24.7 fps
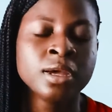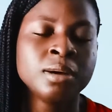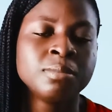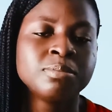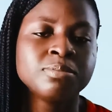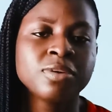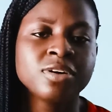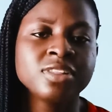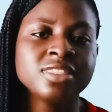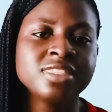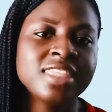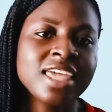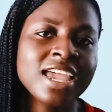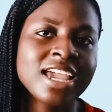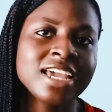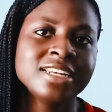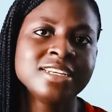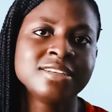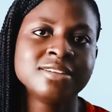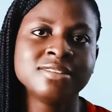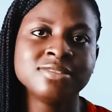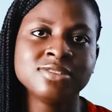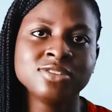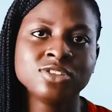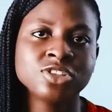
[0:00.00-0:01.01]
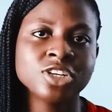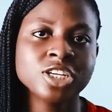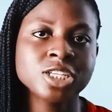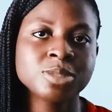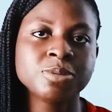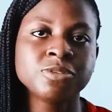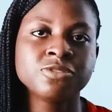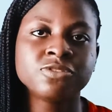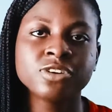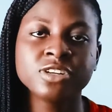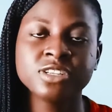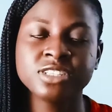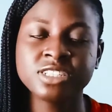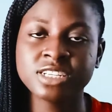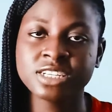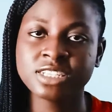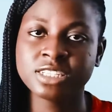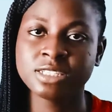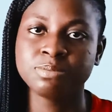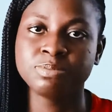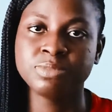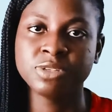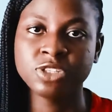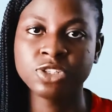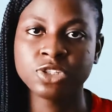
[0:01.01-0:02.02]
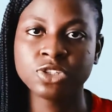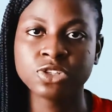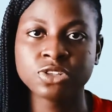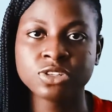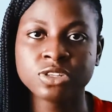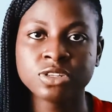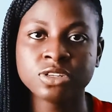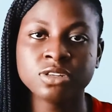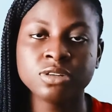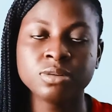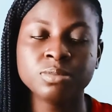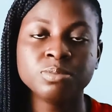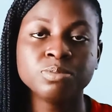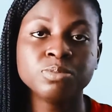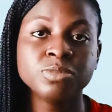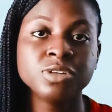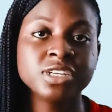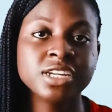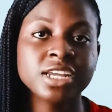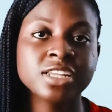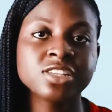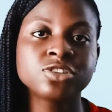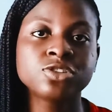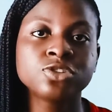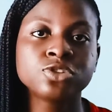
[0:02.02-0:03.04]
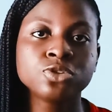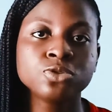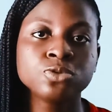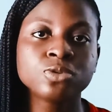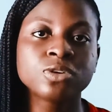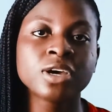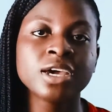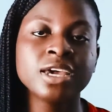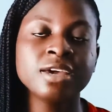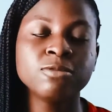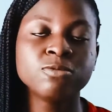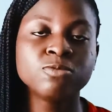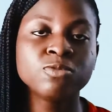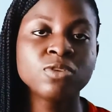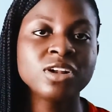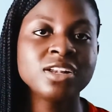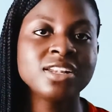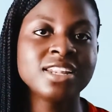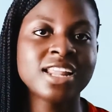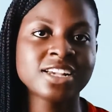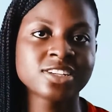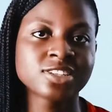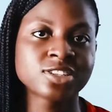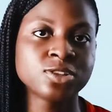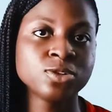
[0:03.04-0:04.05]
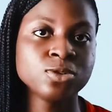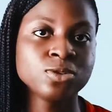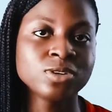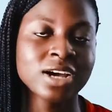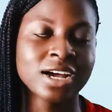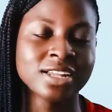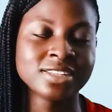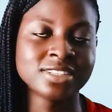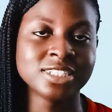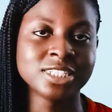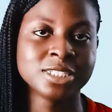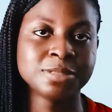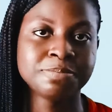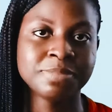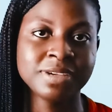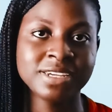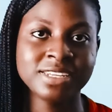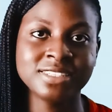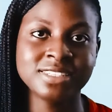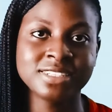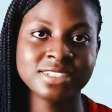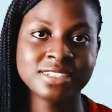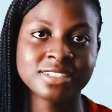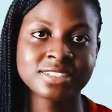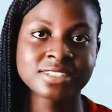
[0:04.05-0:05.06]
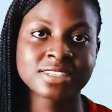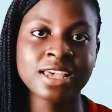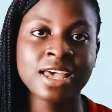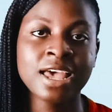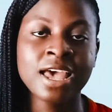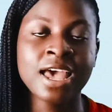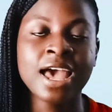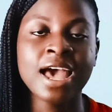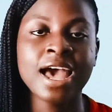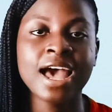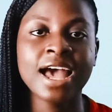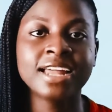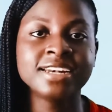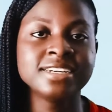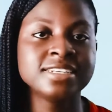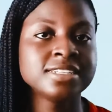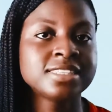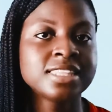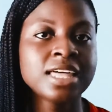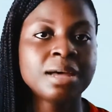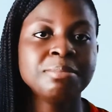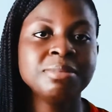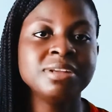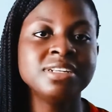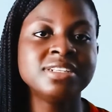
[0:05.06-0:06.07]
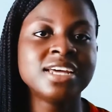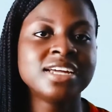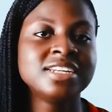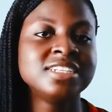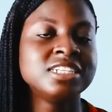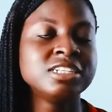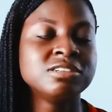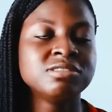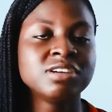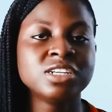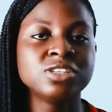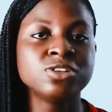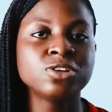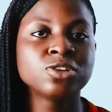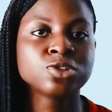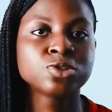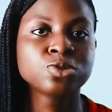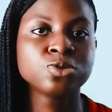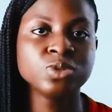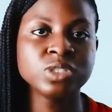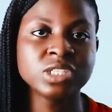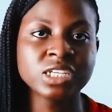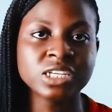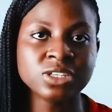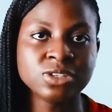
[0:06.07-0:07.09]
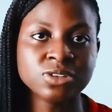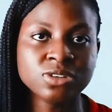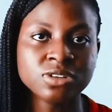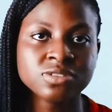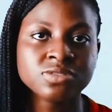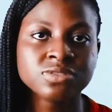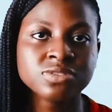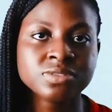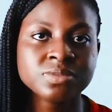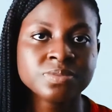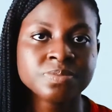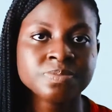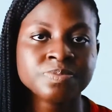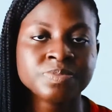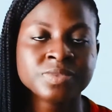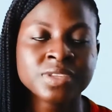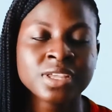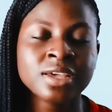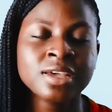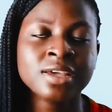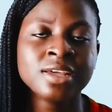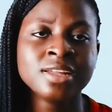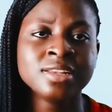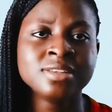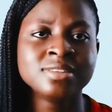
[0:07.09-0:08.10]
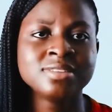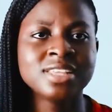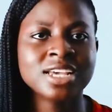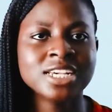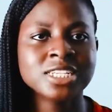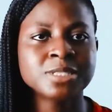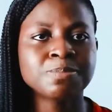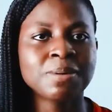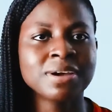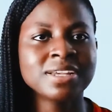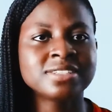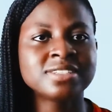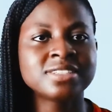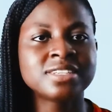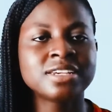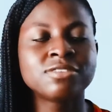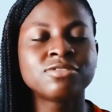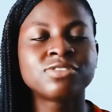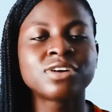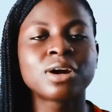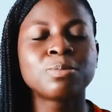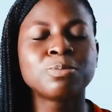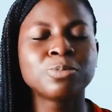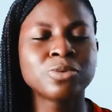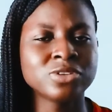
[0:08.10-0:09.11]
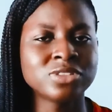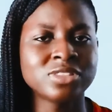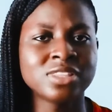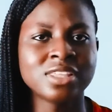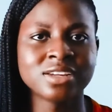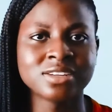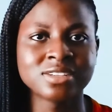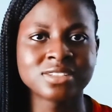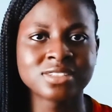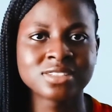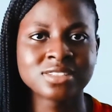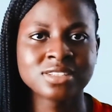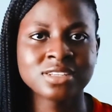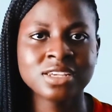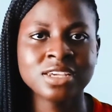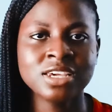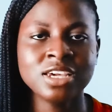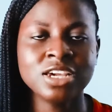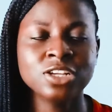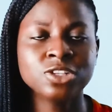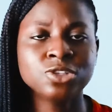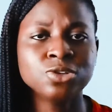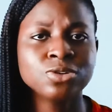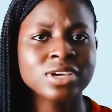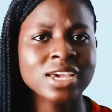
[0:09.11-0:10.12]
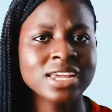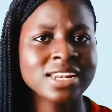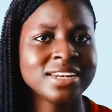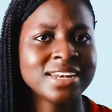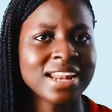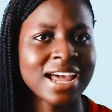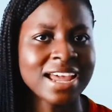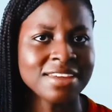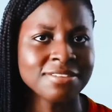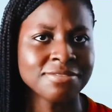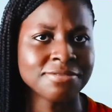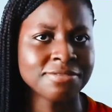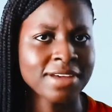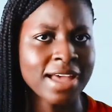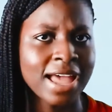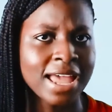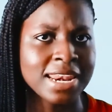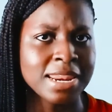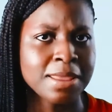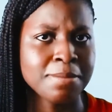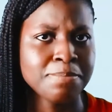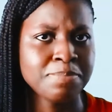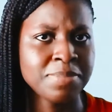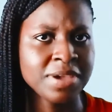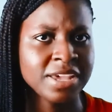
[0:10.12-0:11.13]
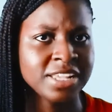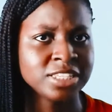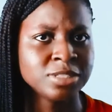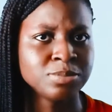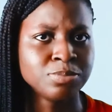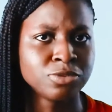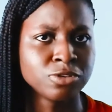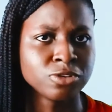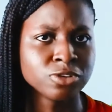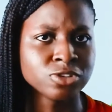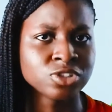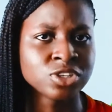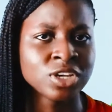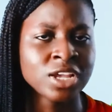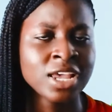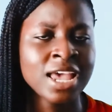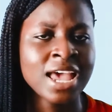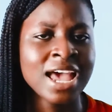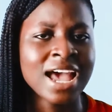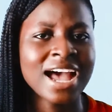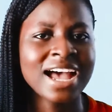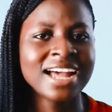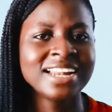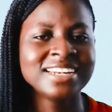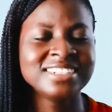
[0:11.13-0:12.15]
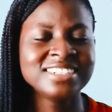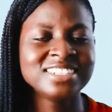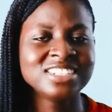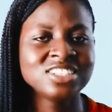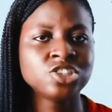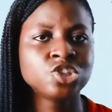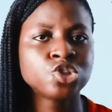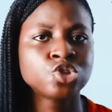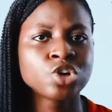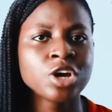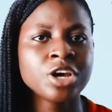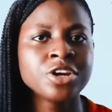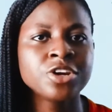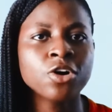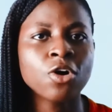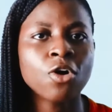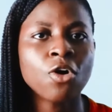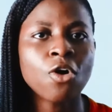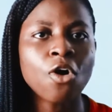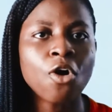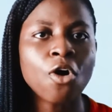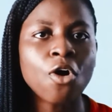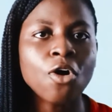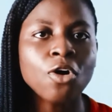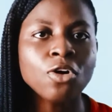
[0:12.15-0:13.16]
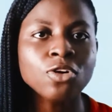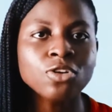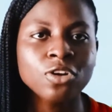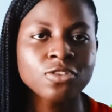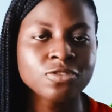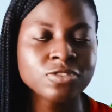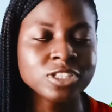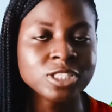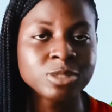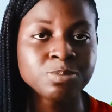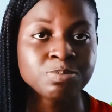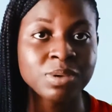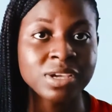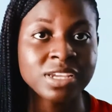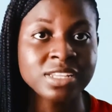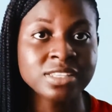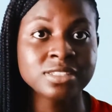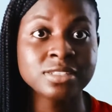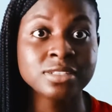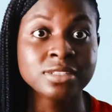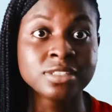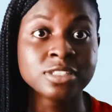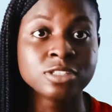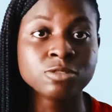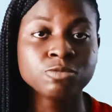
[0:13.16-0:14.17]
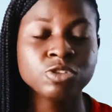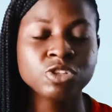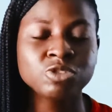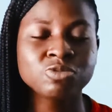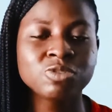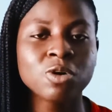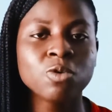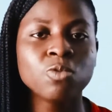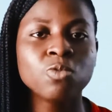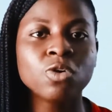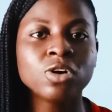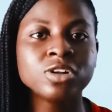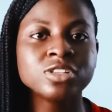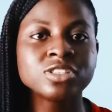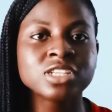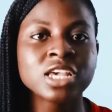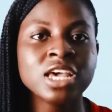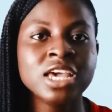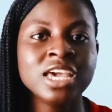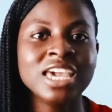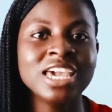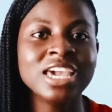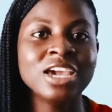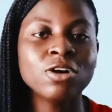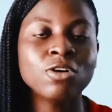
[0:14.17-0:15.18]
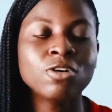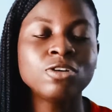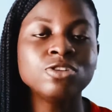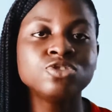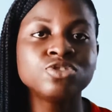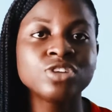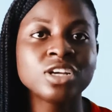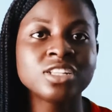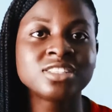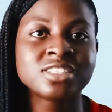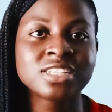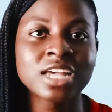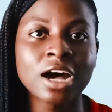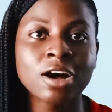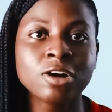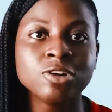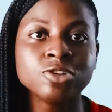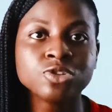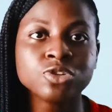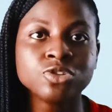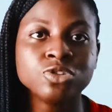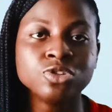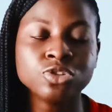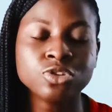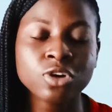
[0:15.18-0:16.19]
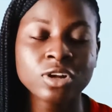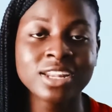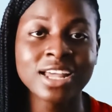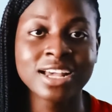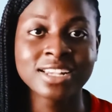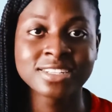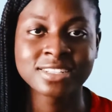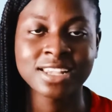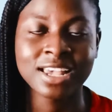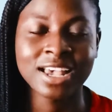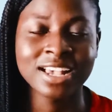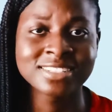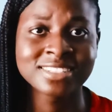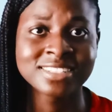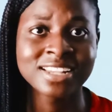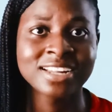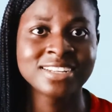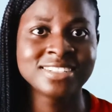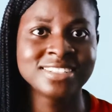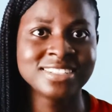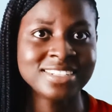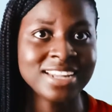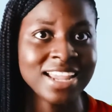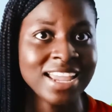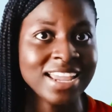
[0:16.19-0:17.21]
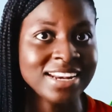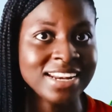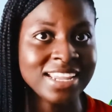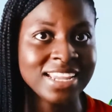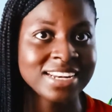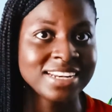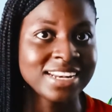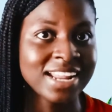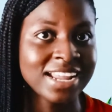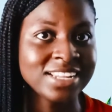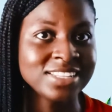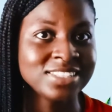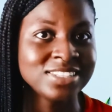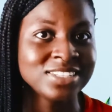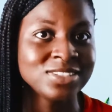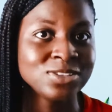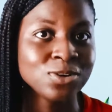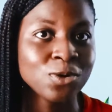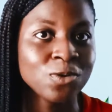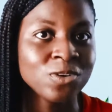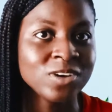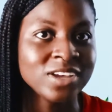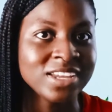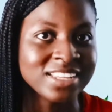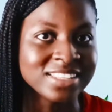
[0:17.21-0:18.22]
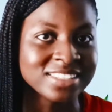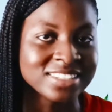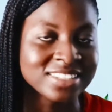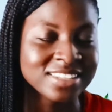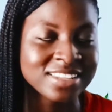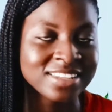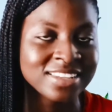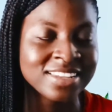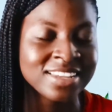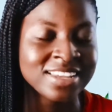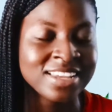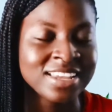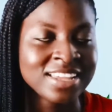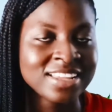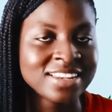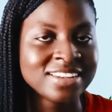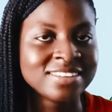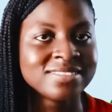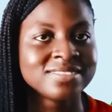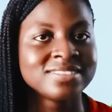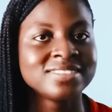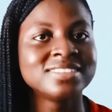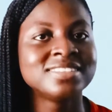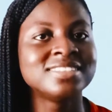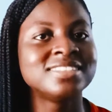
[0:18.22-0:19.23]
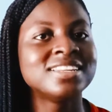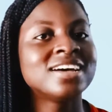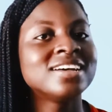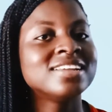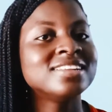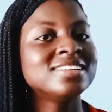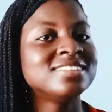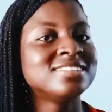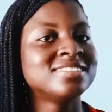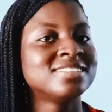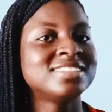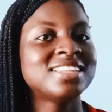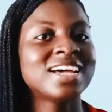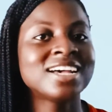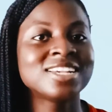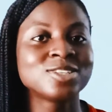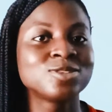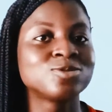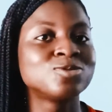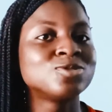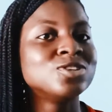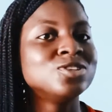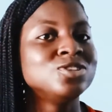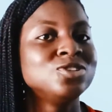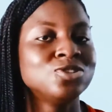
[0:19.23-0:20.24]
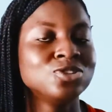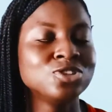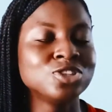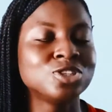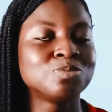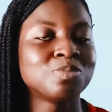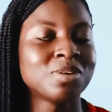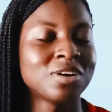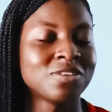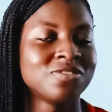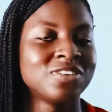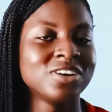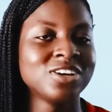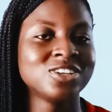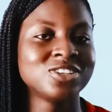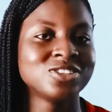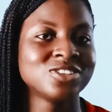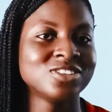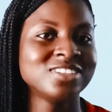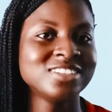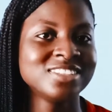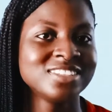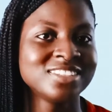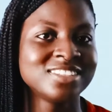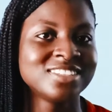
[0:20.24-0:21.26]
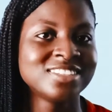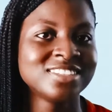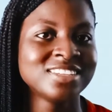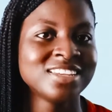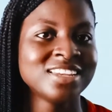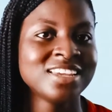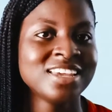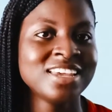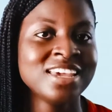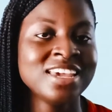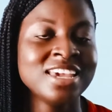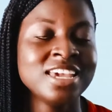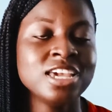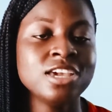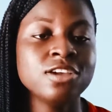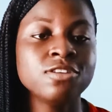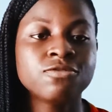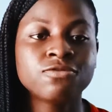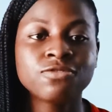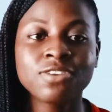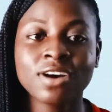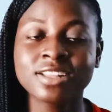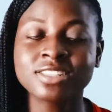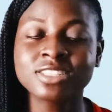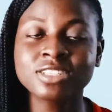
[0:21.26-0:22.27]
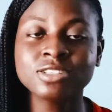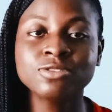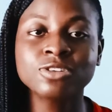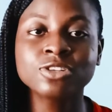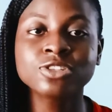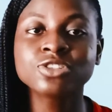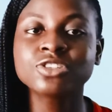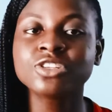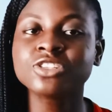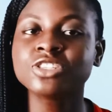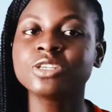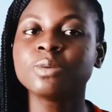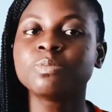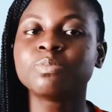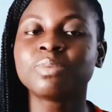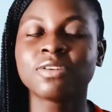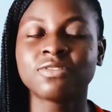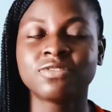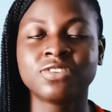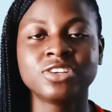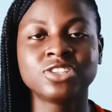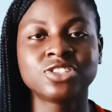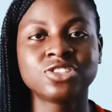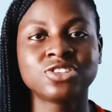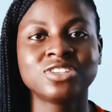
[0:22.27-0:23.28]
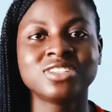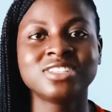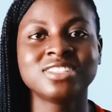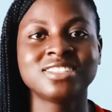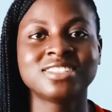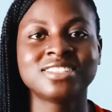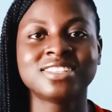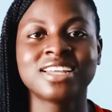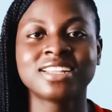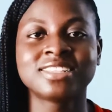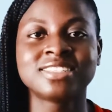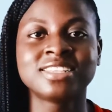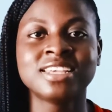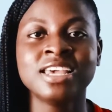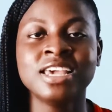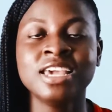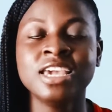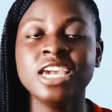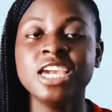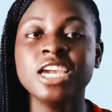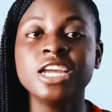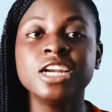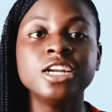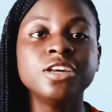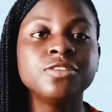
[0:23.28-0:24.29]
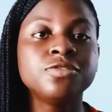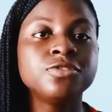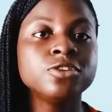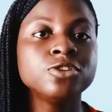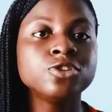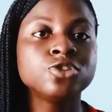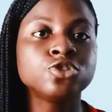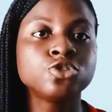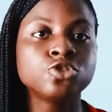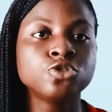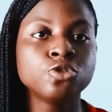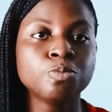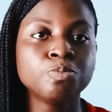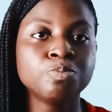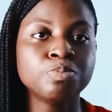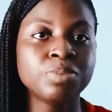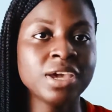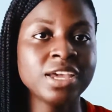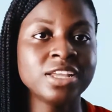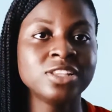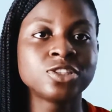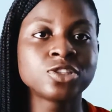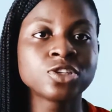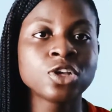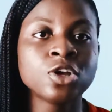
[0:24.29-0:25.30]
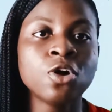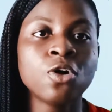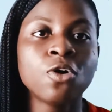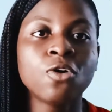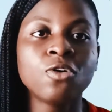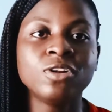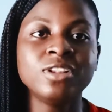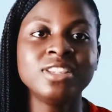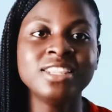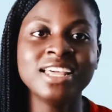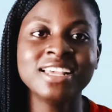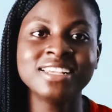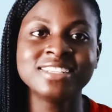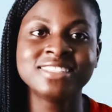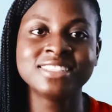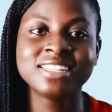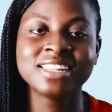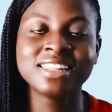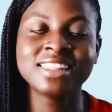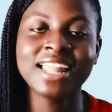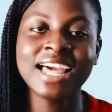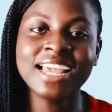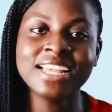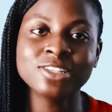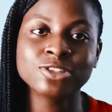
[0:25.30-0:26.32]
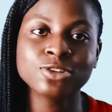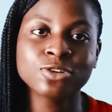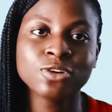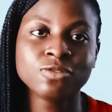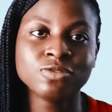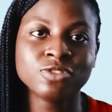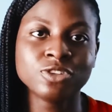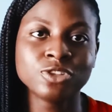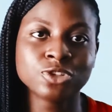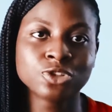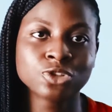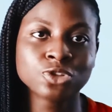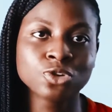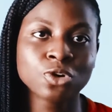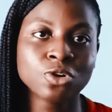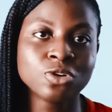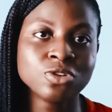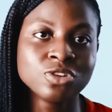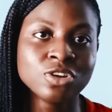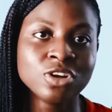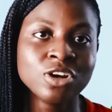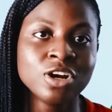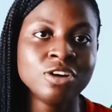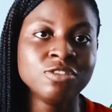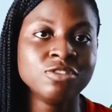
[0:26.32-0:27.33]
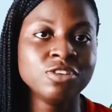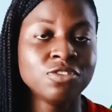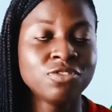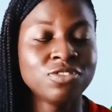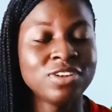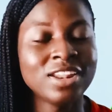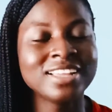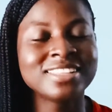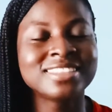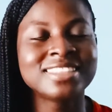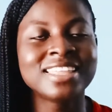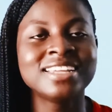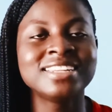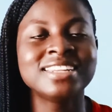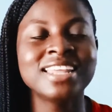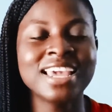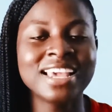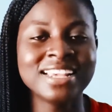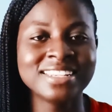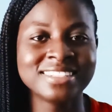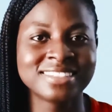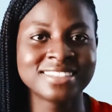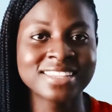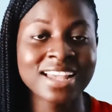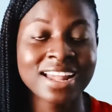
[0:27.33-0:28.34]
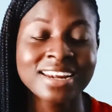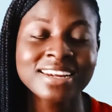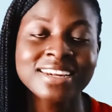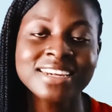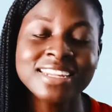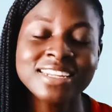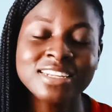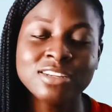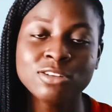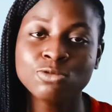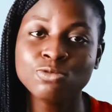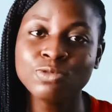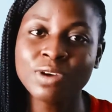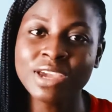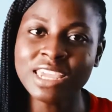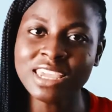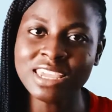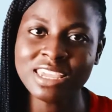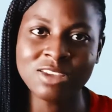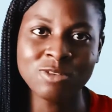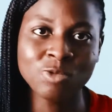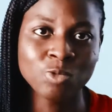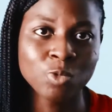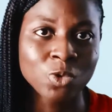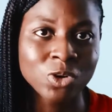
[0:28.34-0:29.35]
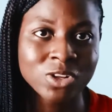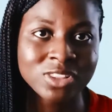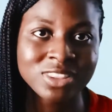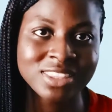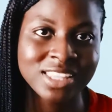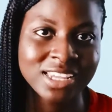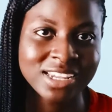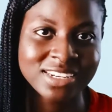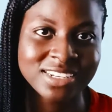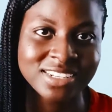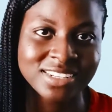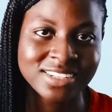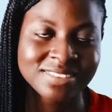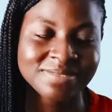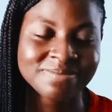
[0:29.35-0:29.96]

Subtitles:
But then, just before the exhibition, Monet took one last look at his paintings and determined that they were not good enough. Despite several protests, he took a knife and a paintbrush and destroyed all of his paintings, which were worth $100,000 as at then in 1908. Now, that's one huge perfectionist. In fact, he was such a perfectionist that he refused to paint unless the light of the sun reflected exactly the way he wanted.